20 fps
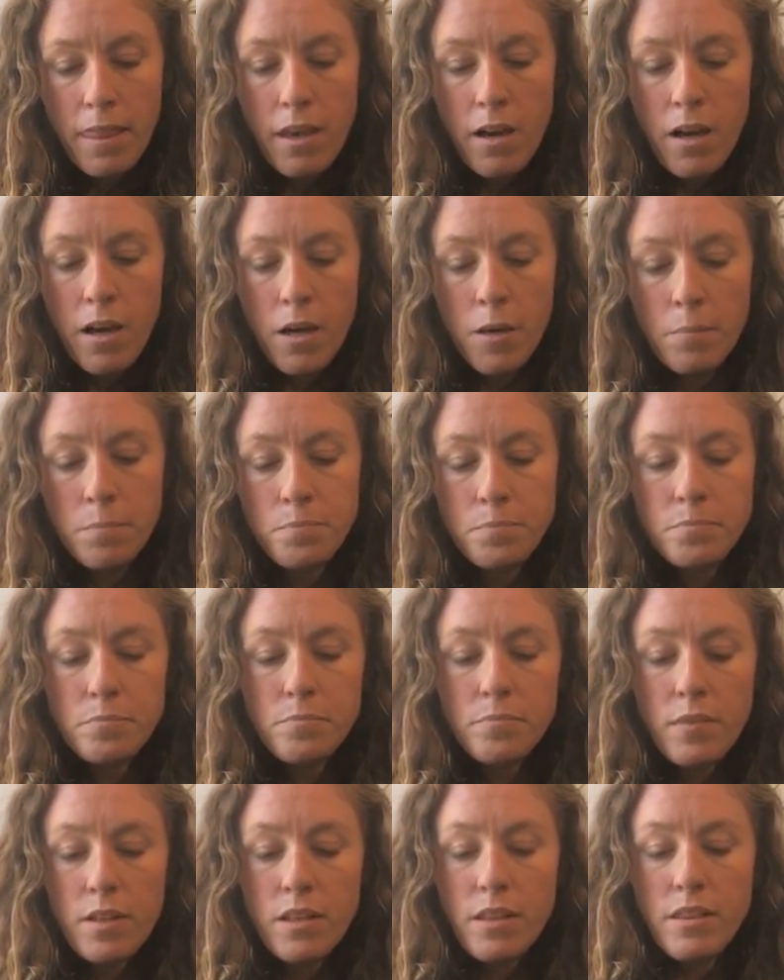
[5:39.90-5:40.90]
Um,
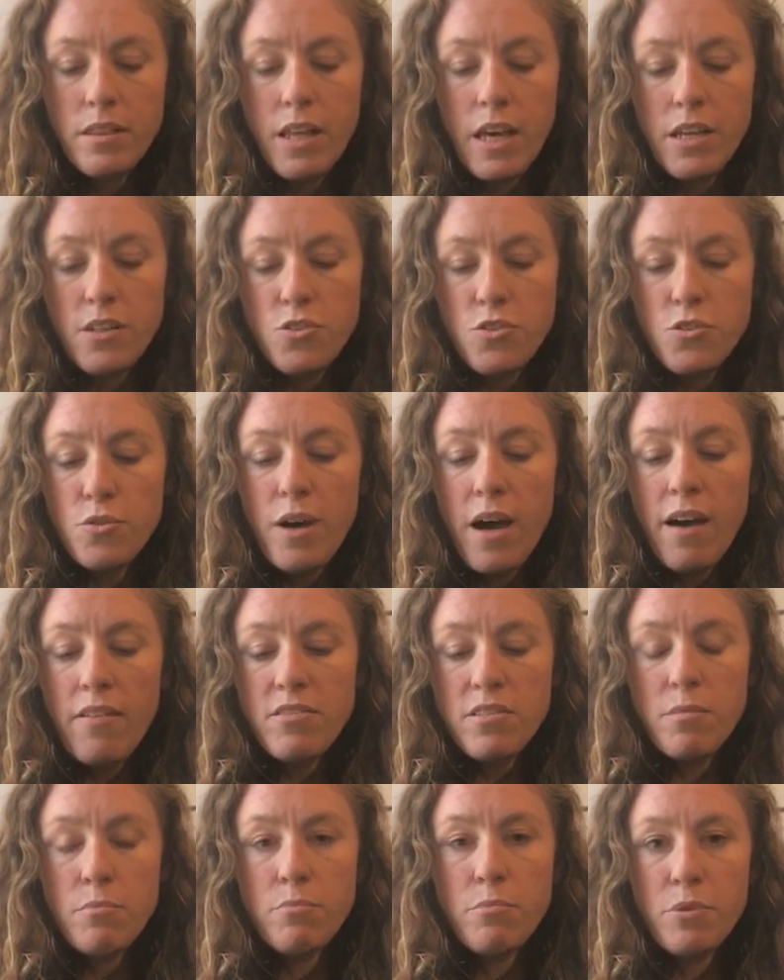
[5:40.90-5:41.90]
they do
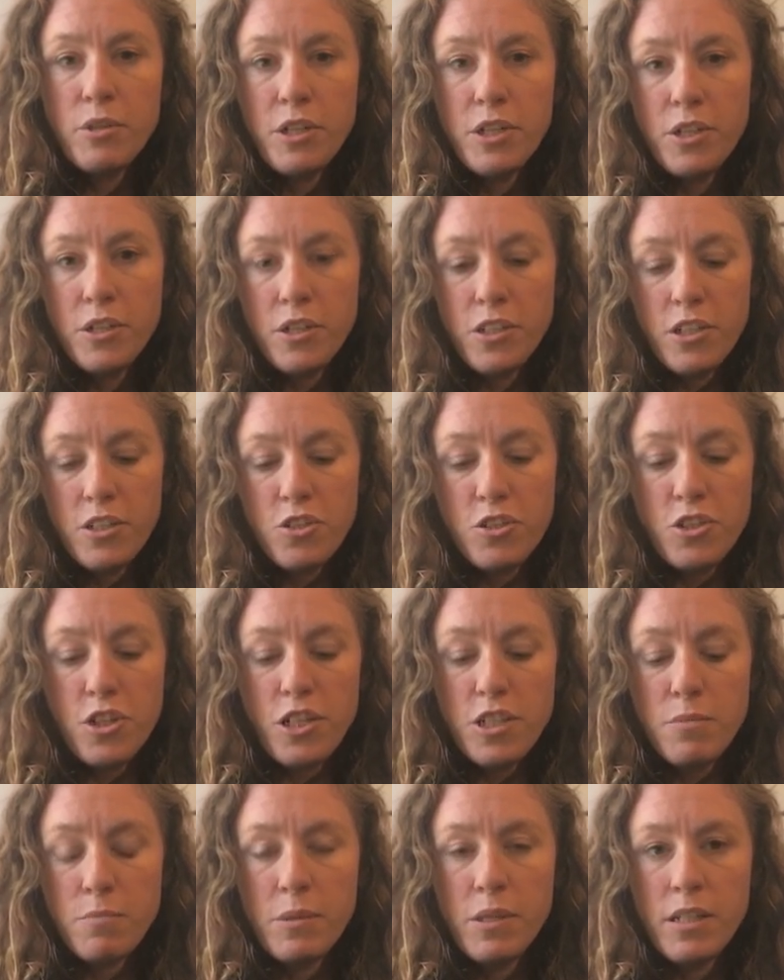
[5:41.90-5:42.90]
have some pretty good
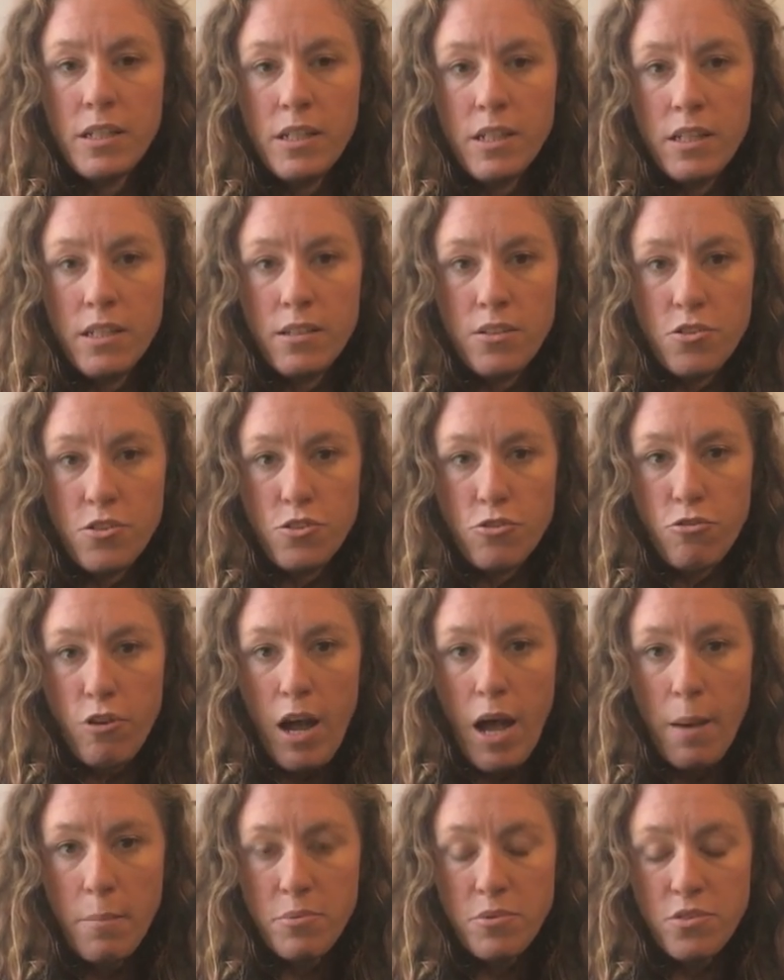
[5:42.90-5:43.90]
adjustment in the
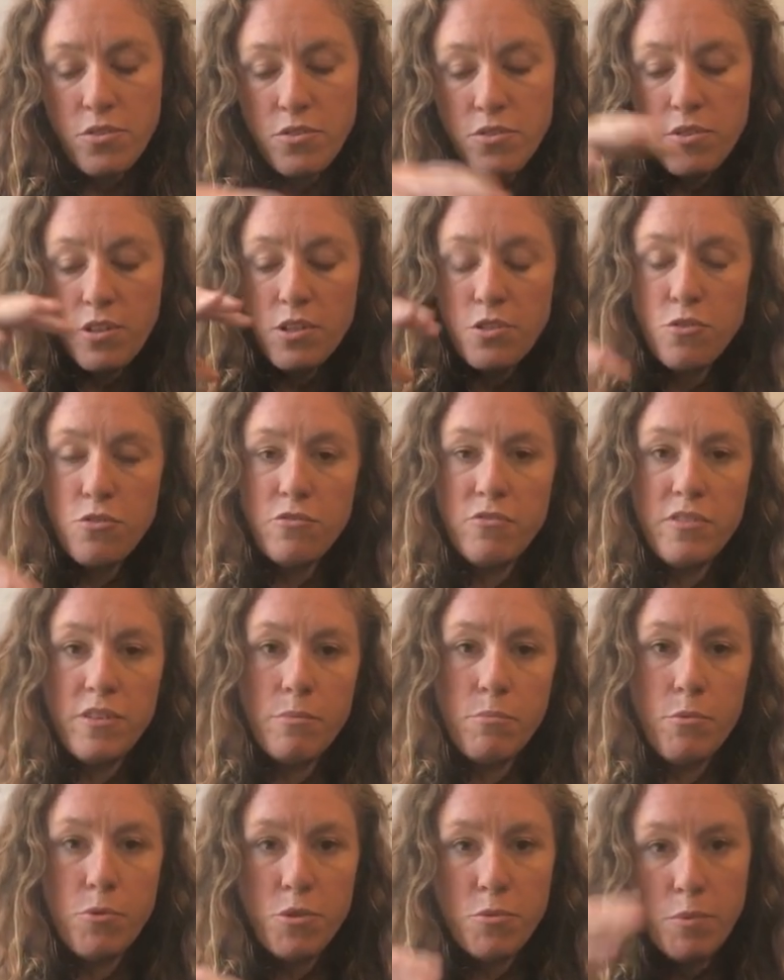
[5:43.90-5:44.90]
straps, so they do
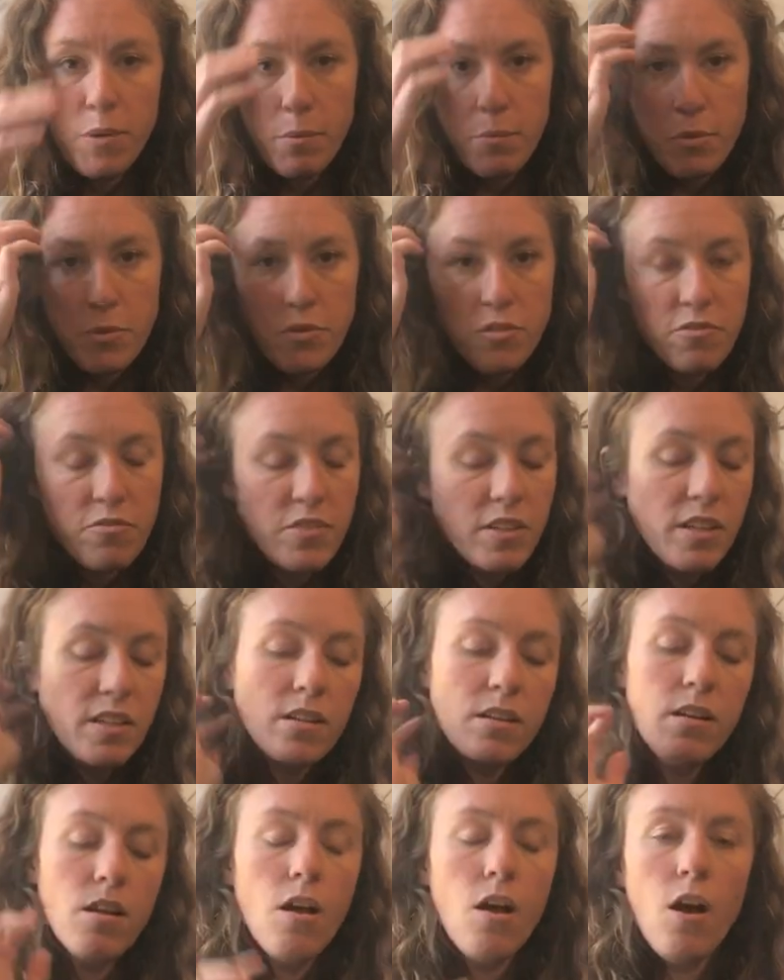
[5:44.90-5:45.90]
fit most people's
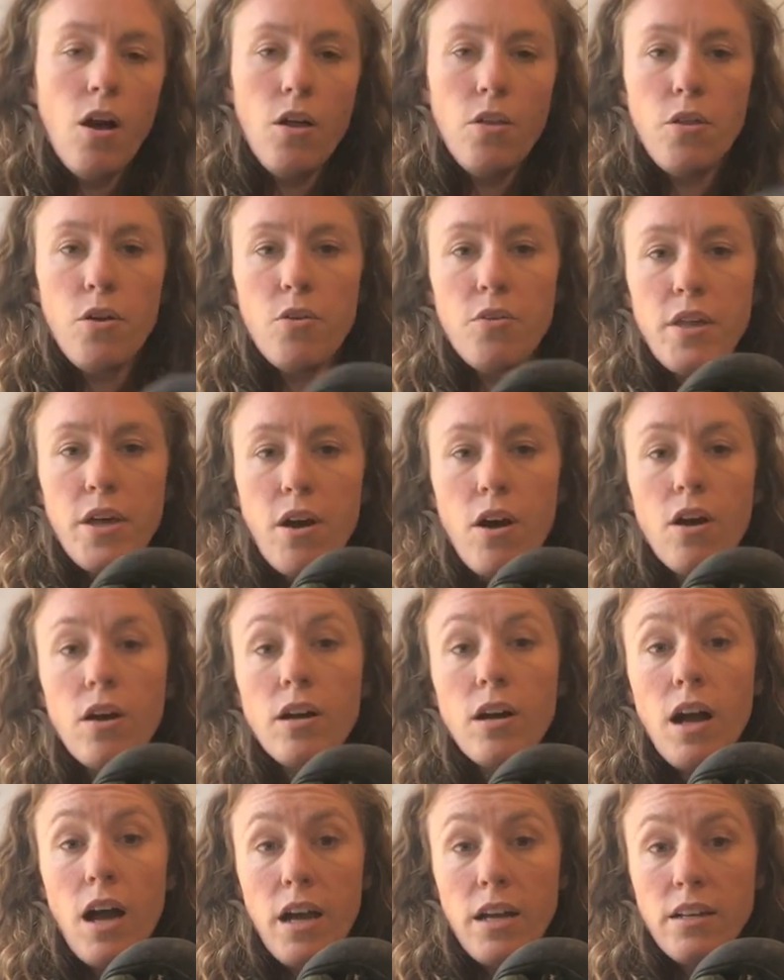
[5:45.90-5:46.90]
feet, although they
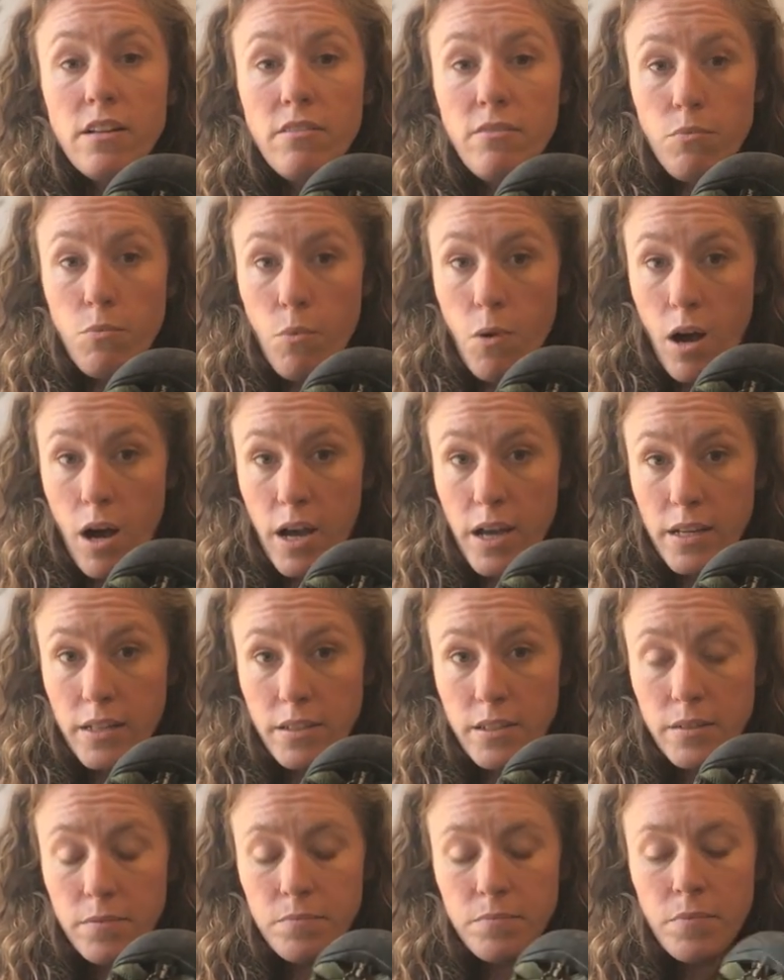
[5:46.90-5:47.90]
are kind of wide.